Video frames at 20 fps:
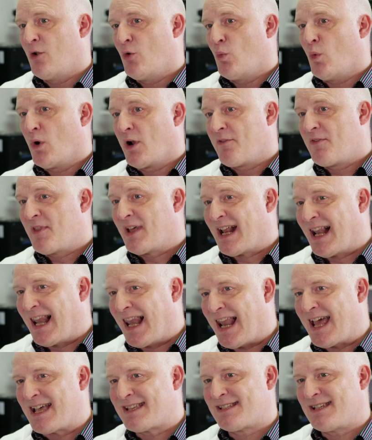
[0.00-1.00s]
One of the
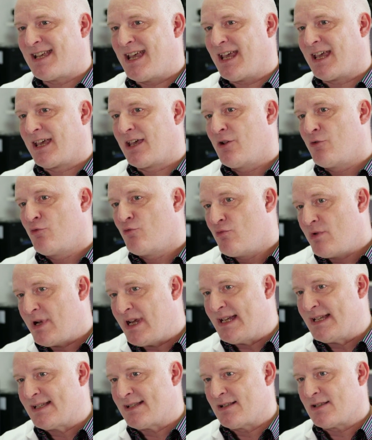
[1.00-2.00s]
classic
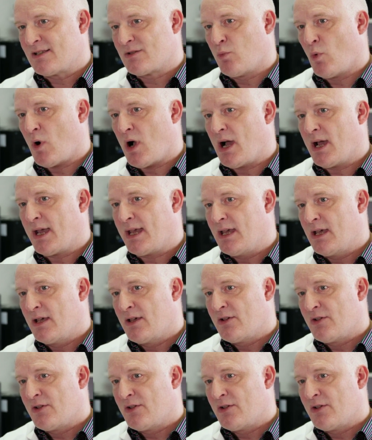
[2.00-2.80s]
reasons why